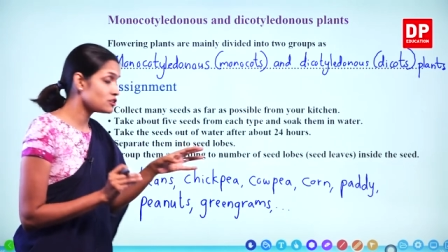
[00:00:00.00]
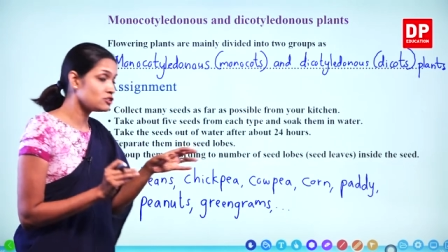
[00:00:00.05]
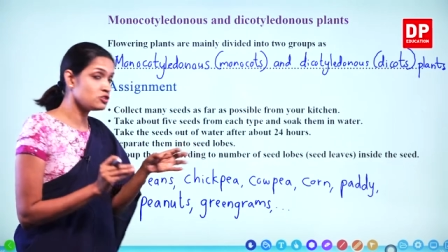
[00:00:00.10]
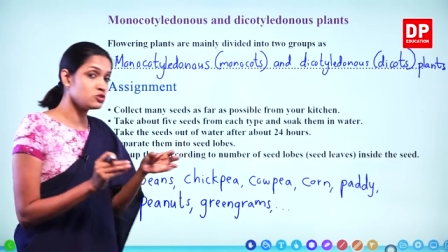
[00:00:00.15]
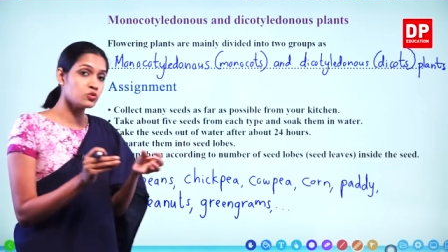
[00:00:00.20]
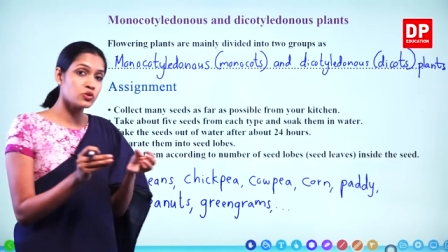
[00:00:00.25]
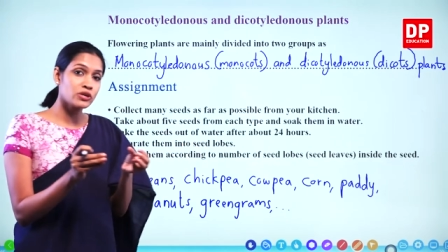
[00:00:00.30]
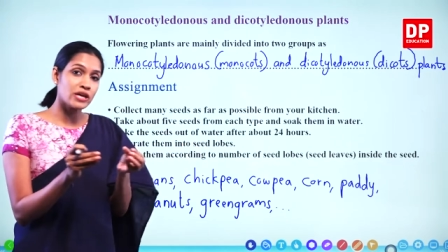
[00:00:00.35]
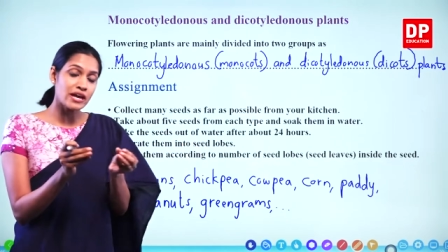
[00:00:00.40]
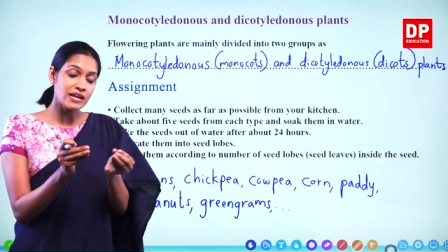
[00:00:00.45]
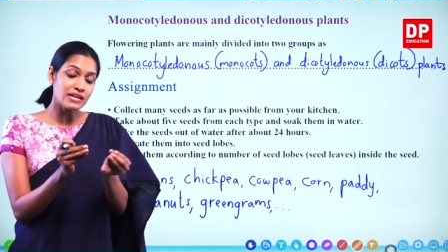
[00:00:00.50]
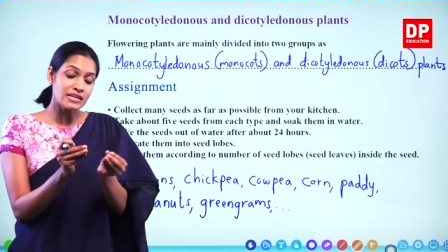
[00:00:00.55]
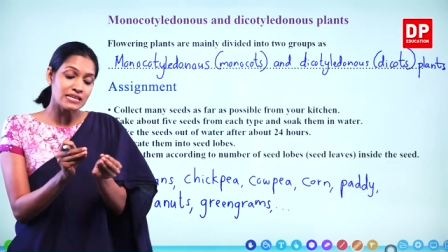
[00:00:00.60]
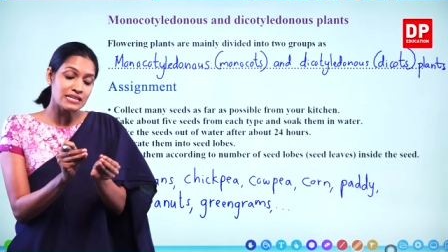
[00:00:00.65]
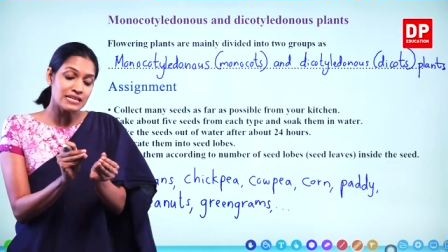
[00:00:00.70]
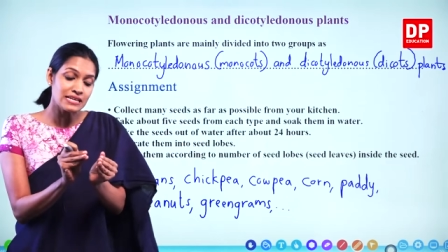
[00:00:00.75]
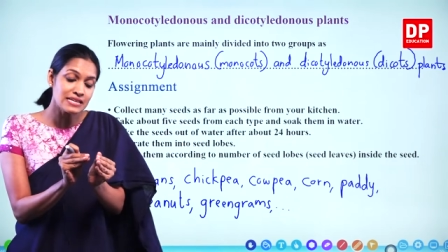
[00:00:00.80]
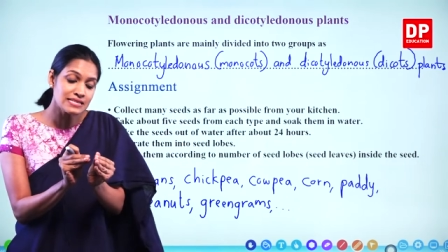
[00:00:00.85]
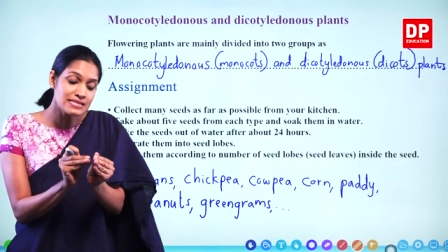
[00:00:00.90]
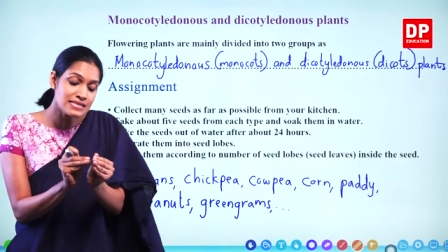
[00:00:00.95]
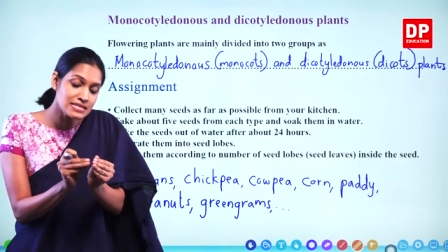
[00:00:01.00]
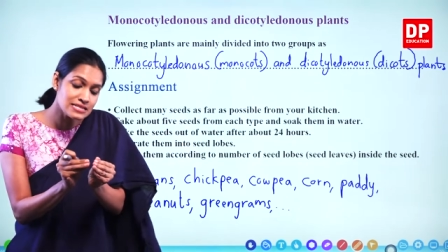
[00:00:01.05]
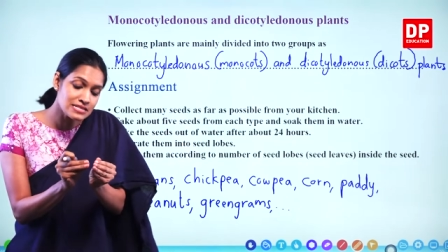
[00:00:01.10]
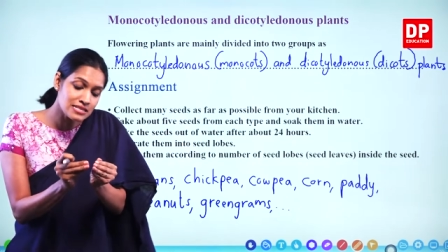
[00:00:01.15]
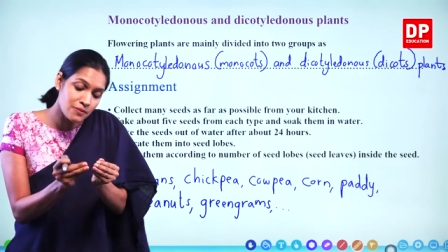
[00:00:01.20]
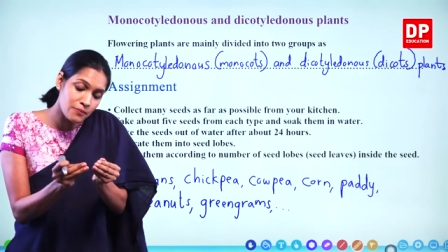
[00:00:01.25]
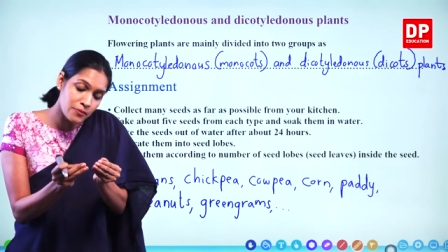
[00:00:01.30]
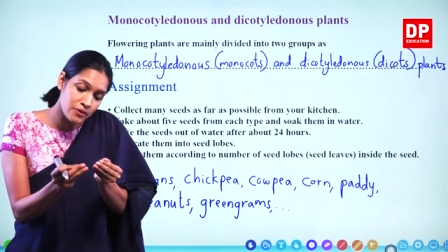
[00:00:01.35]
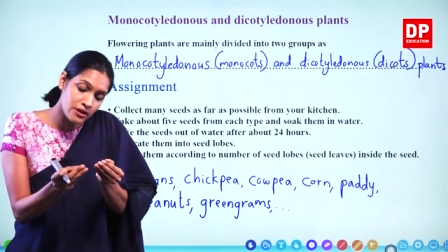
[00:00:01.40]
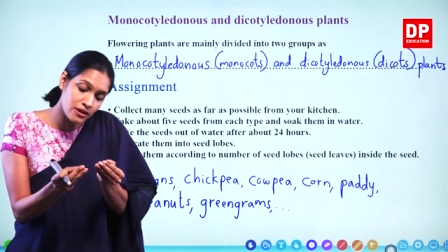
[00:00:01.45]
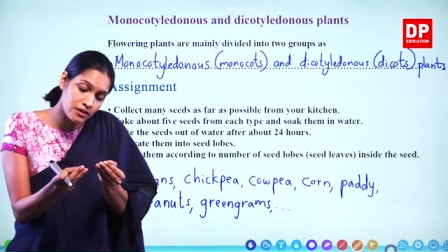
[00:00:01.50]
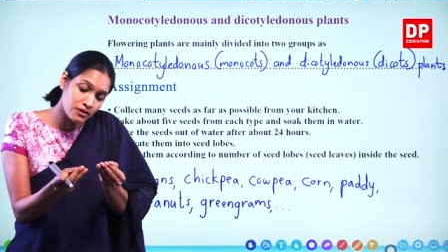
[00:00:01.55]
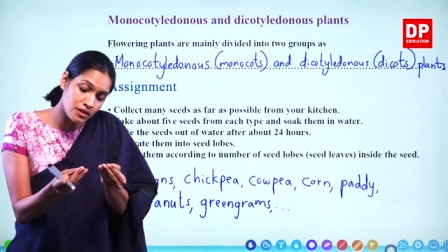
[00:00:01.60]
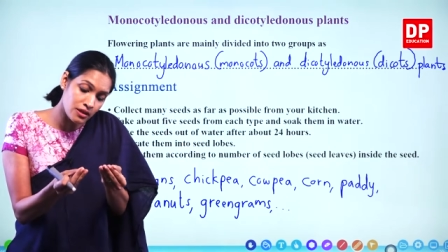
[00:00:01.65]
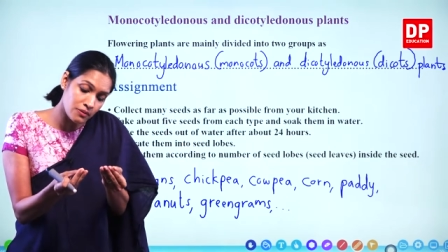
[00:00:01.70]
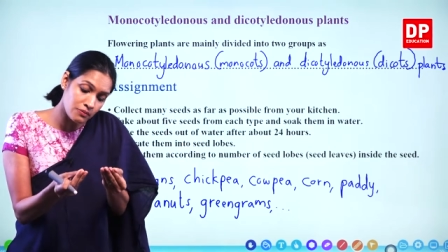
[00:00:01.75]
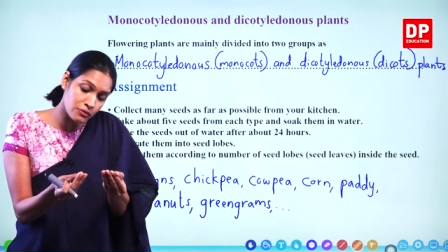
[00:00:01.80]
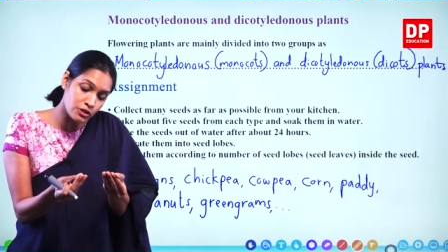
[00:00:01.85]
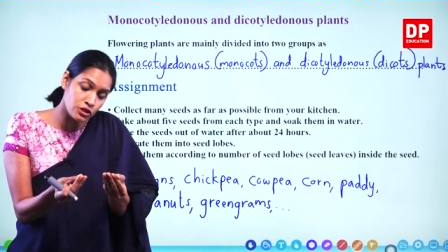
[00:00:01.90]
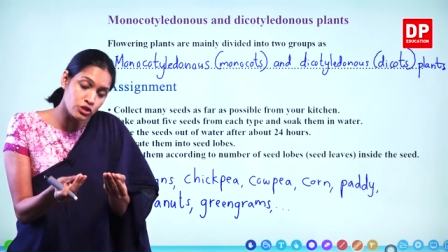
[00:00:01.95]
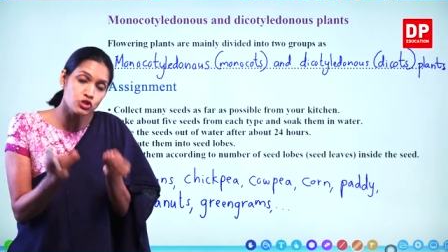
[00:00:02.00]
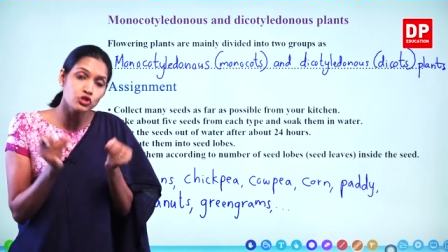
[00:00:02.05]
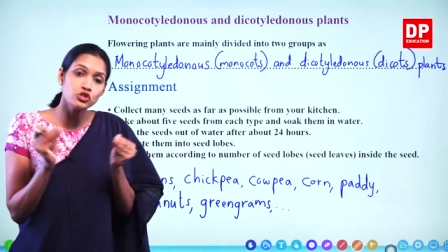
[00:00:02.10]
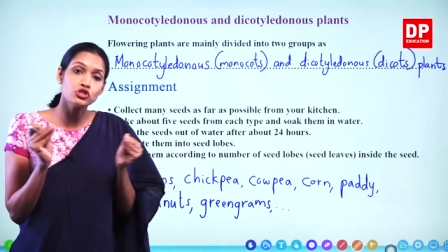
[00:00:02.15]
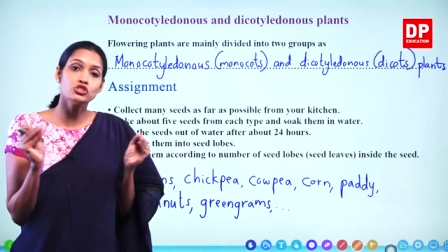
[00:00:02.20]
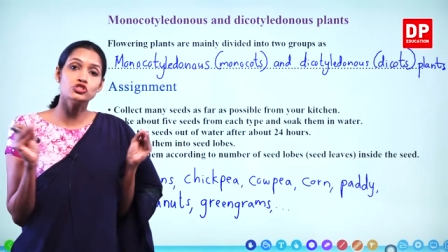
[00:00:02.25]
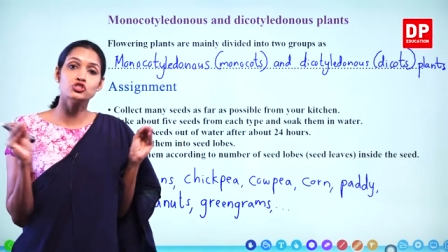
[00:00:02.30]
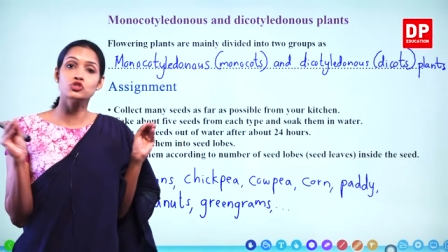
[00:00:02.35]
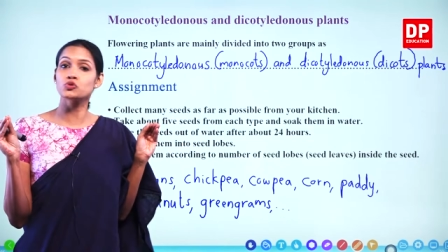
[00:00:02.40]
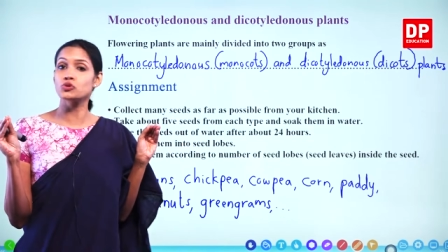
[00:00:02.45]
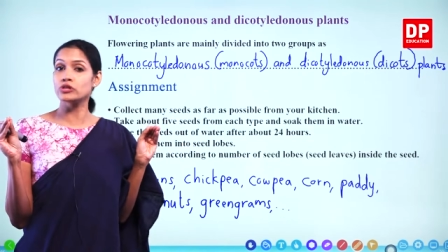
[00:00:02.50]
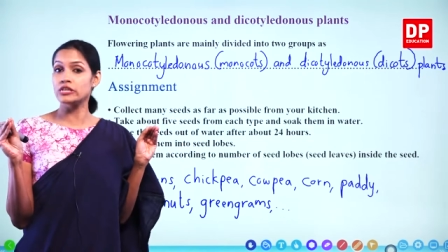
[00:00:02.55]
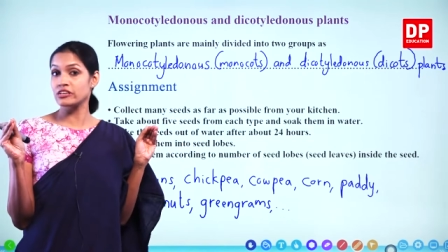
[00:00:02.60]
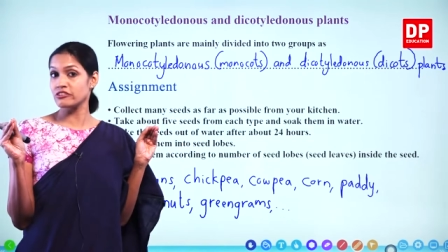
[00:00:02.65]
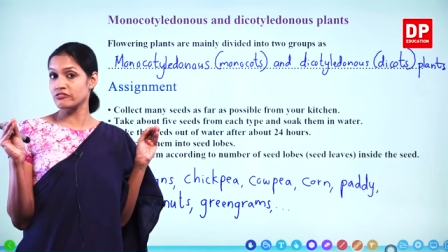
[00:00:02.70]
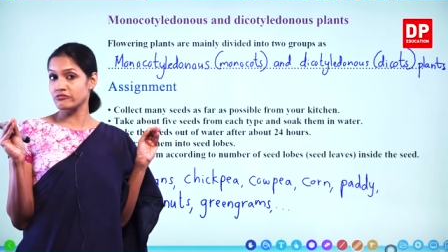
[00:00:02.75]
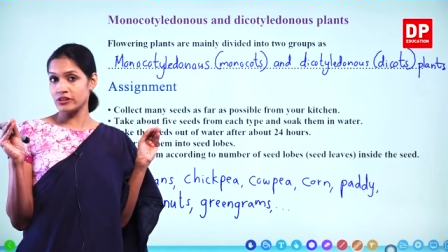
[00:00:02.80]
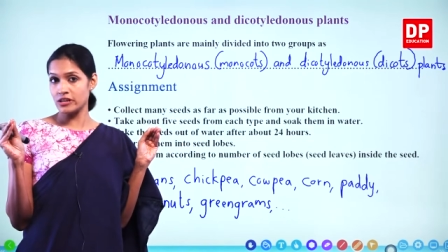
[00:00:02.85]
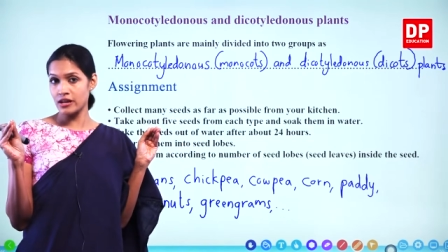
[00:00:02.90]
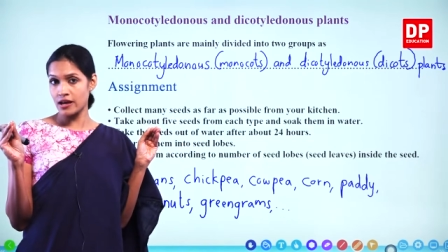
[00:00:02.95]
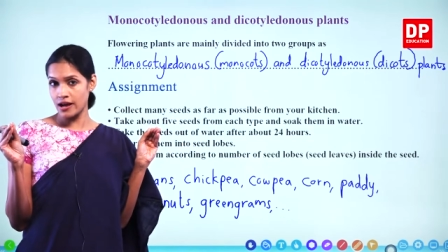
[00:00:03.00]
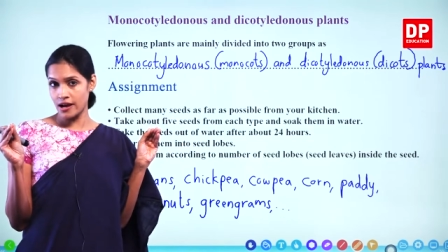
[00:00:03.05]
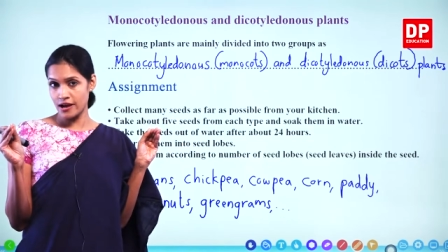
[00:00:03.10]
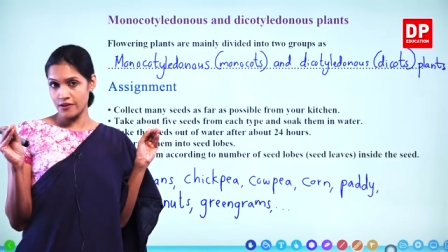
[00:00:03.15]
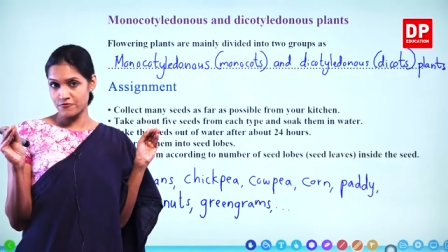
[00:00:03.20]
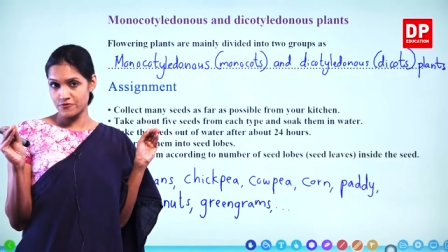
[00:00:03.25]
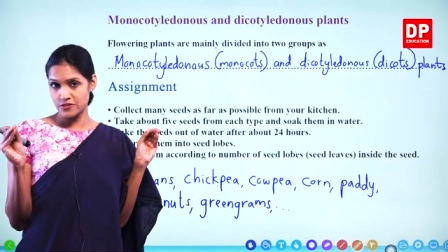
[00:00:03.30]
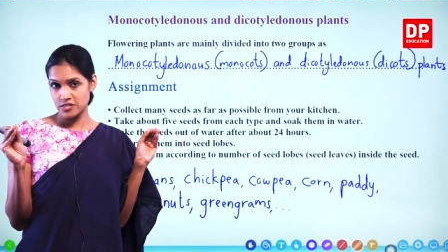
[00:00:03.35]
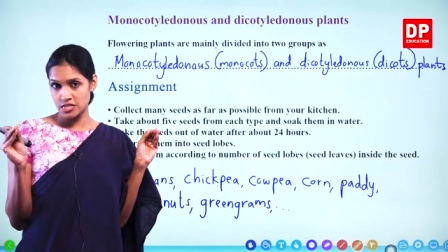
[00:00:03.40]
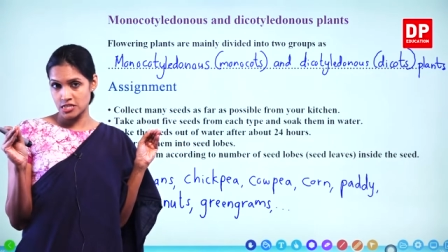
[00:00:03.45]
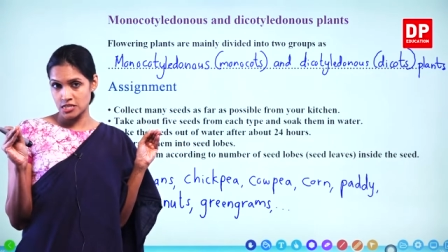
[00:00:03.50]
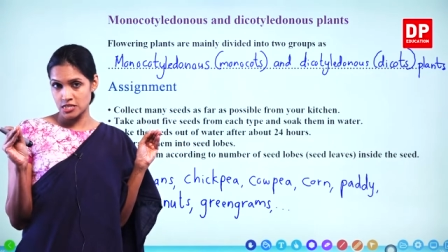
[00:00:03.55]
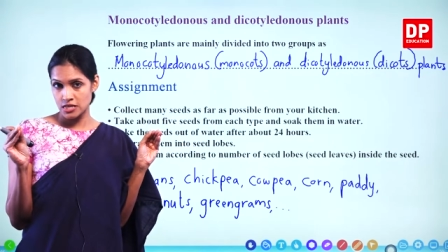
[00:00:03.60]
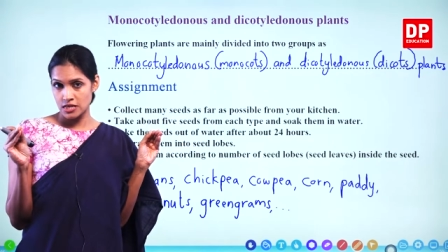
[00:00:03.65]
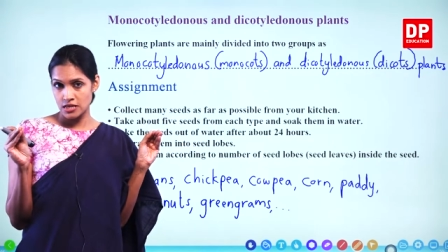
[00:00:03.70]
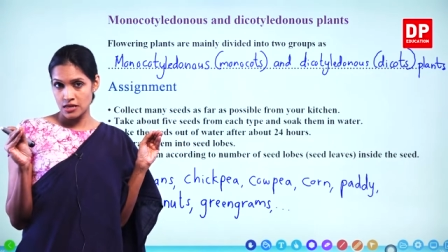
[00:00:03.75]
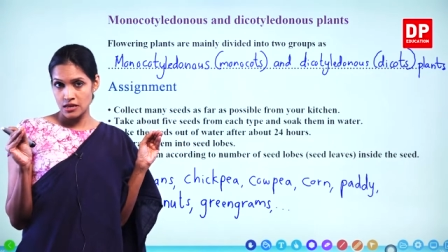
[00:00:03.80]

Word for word: you can easily separate them into two equal halves.